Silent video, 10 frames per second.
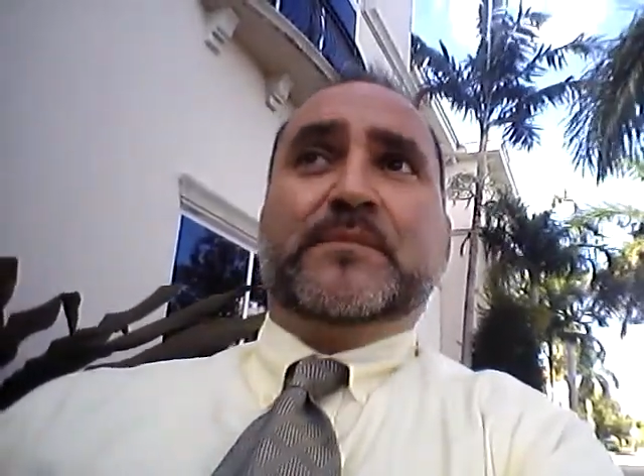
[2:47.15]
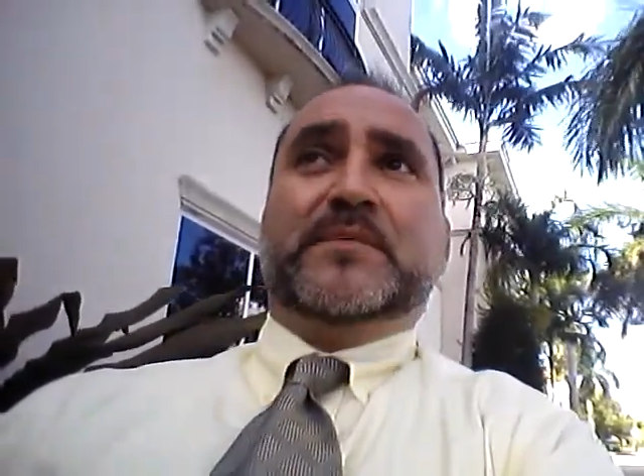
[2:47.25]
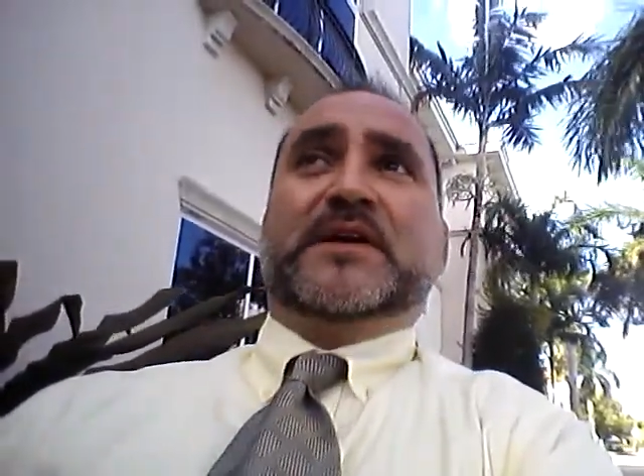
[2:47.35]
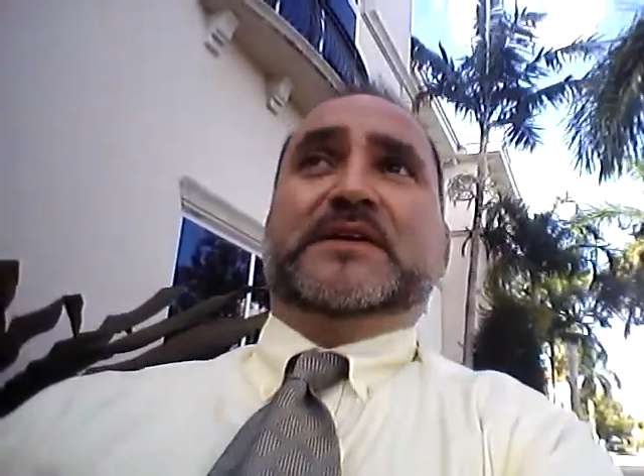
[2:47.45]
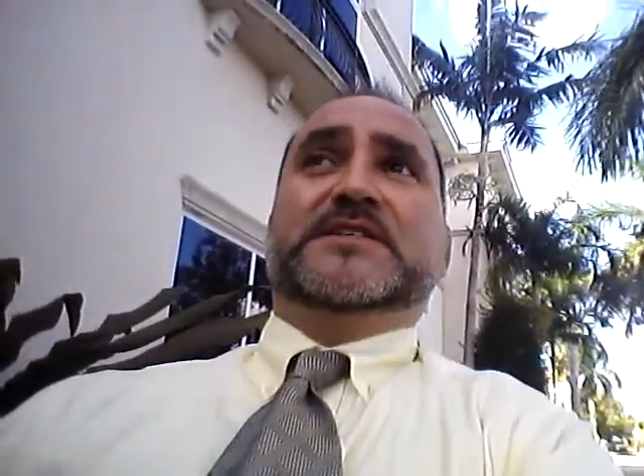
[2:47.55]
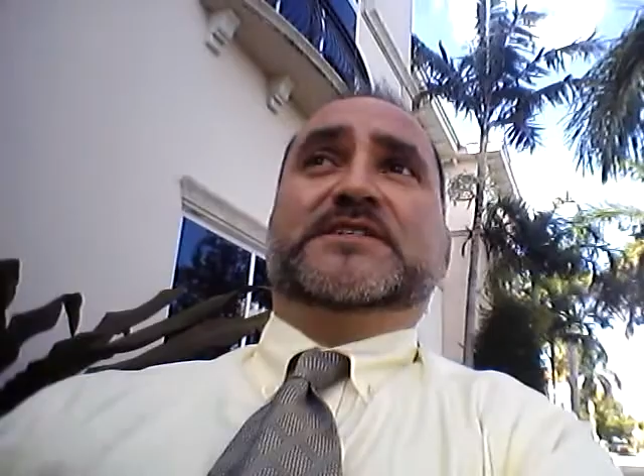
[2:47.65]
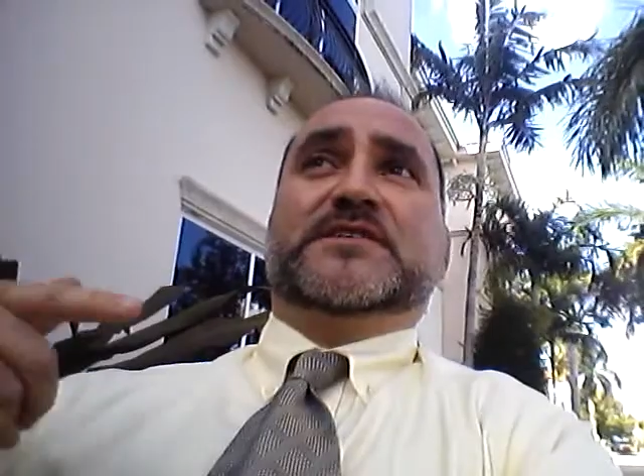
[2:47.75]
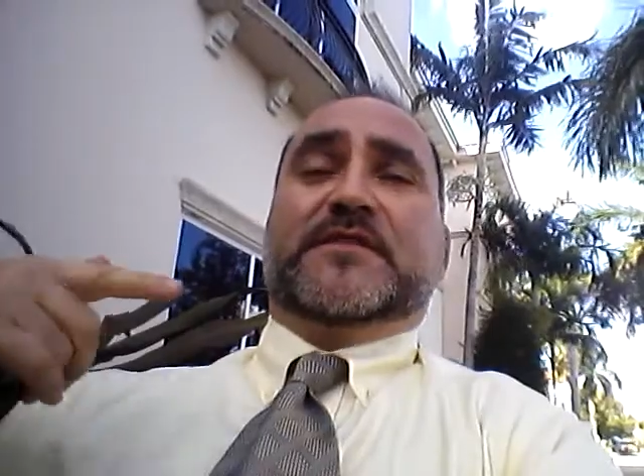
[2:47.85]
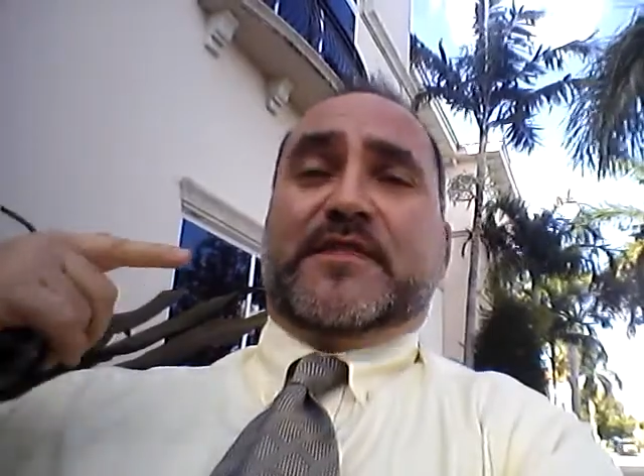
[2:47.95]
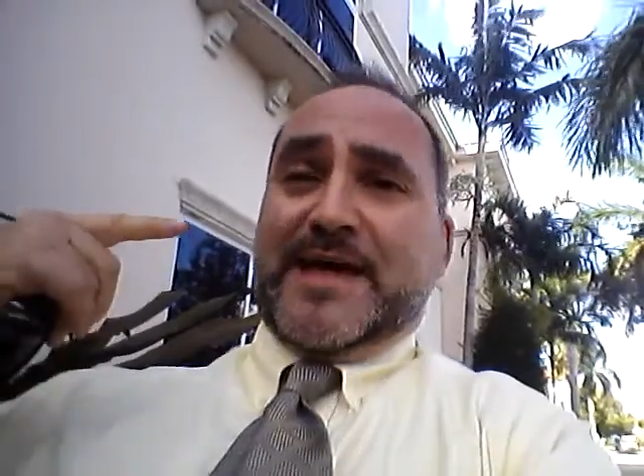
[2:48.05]
because
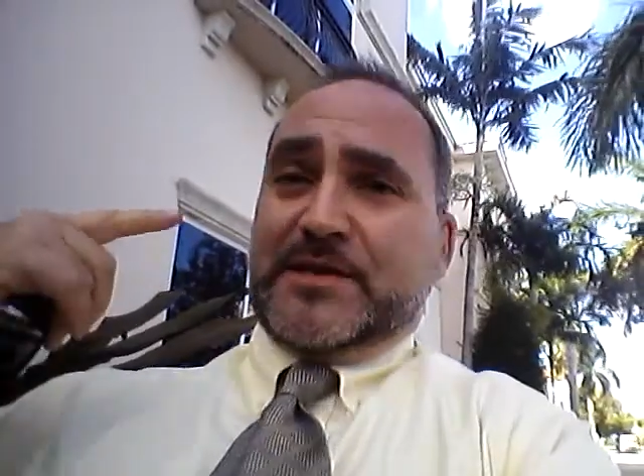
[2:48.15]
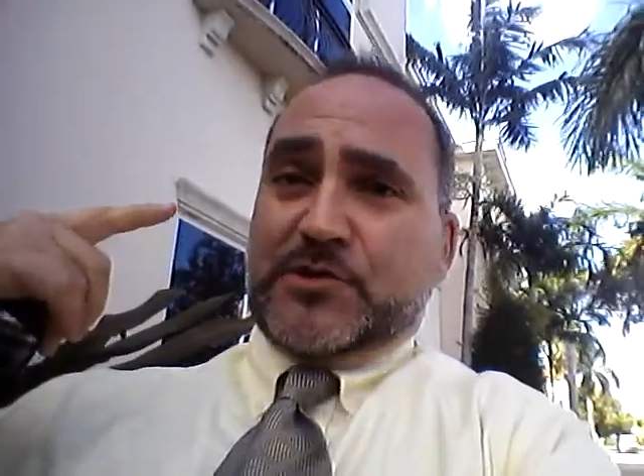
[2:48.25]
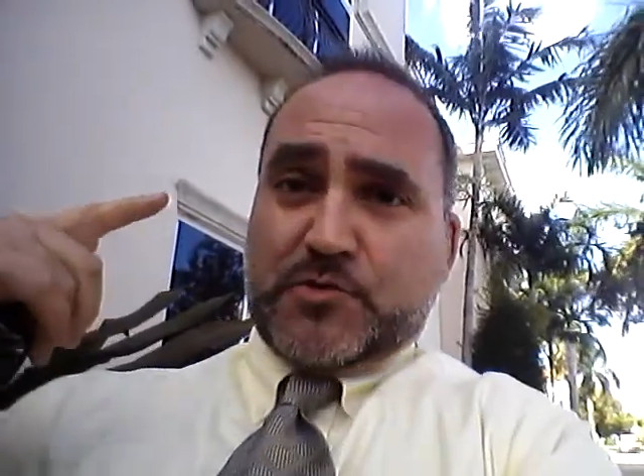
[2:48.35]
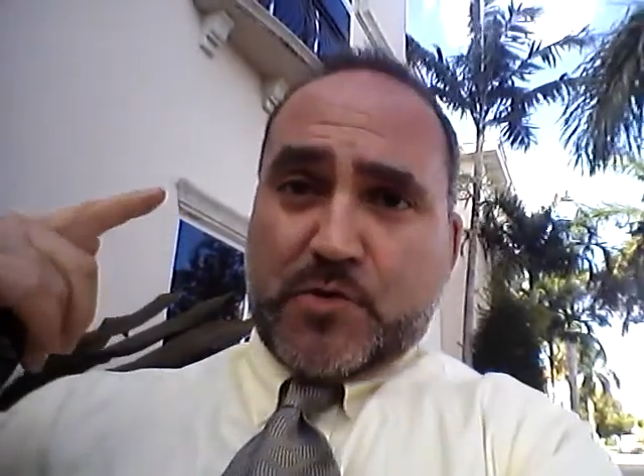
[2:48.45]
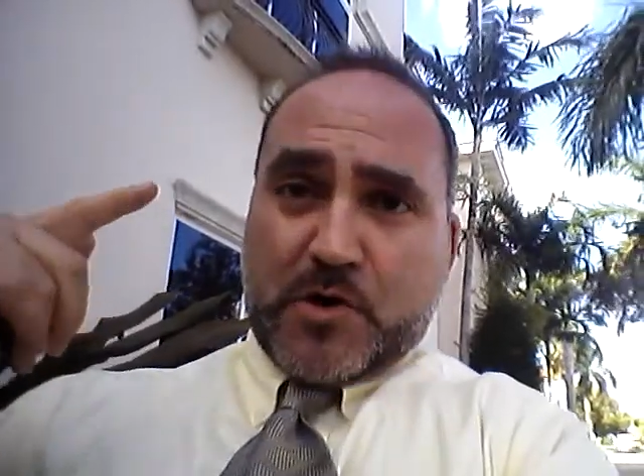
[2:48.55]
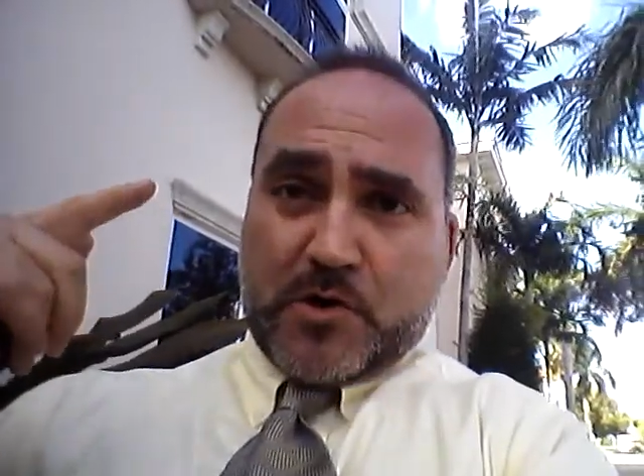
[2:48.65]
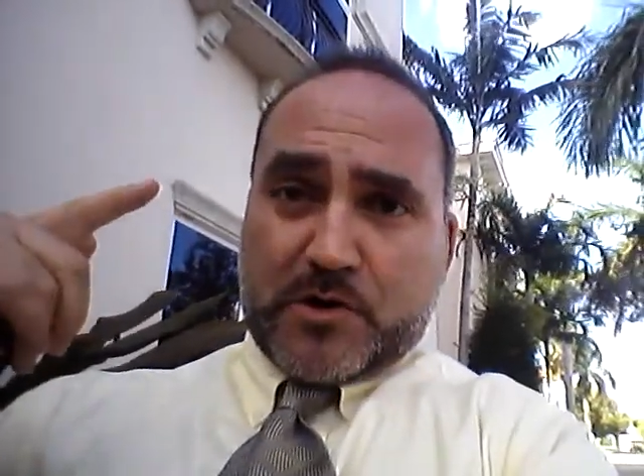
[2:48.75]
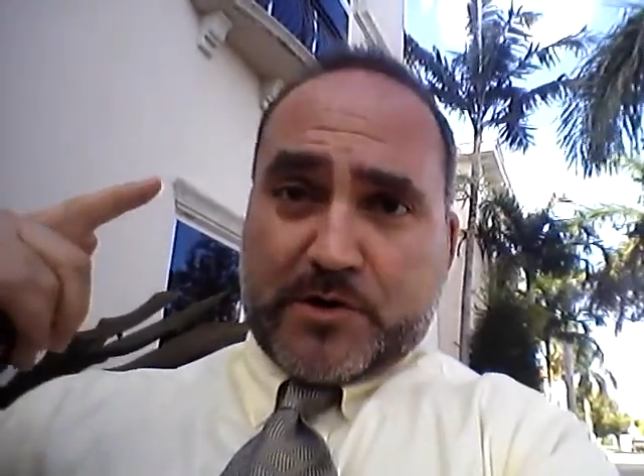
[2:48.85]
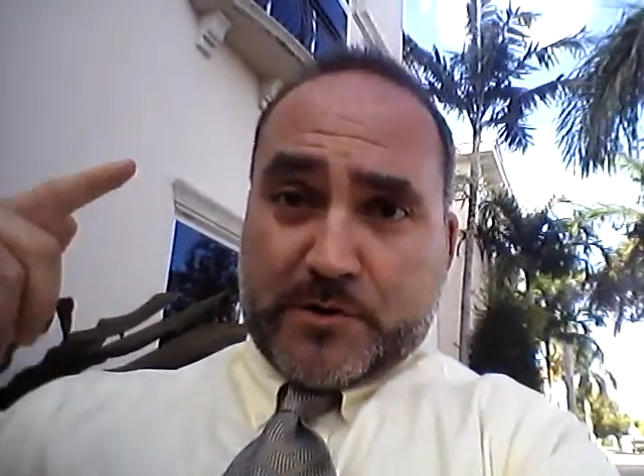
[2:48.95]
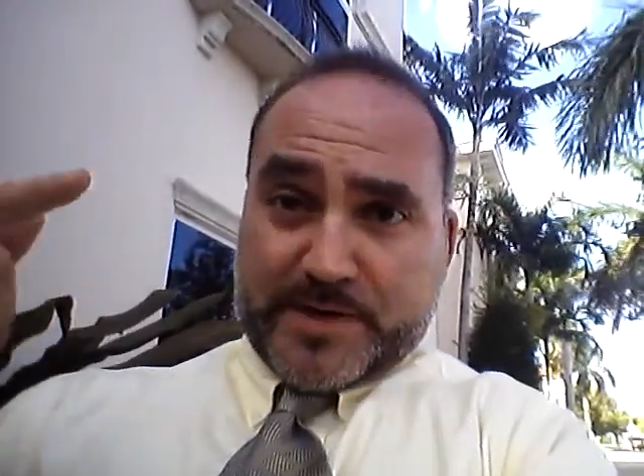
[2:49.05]
then you
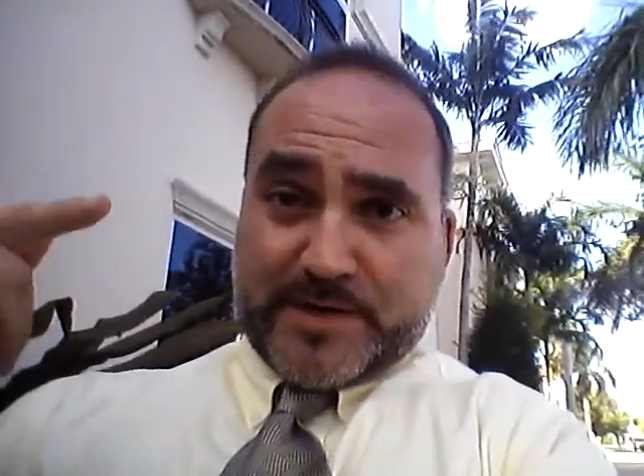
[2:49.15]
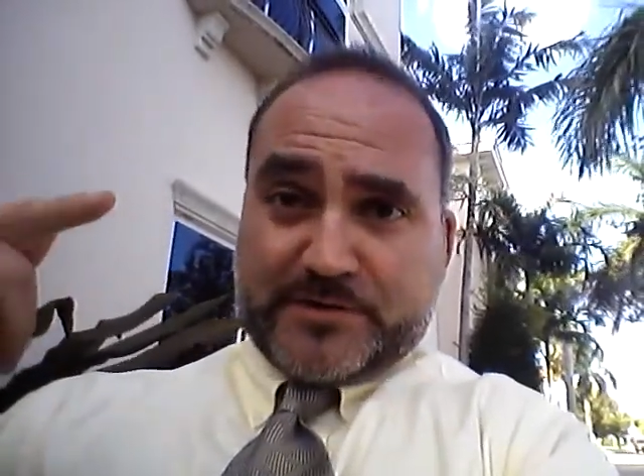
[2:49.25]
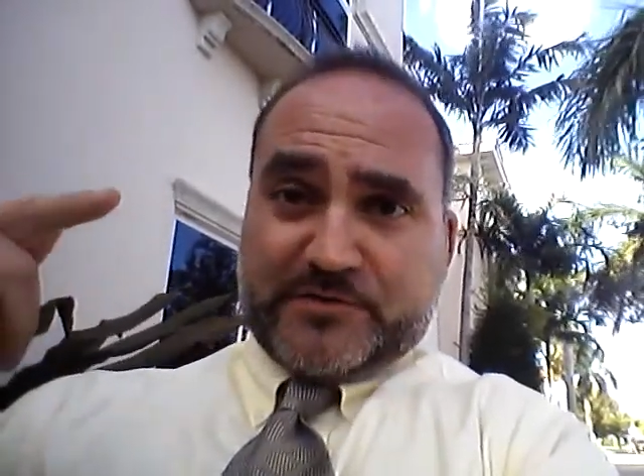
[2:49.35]
are going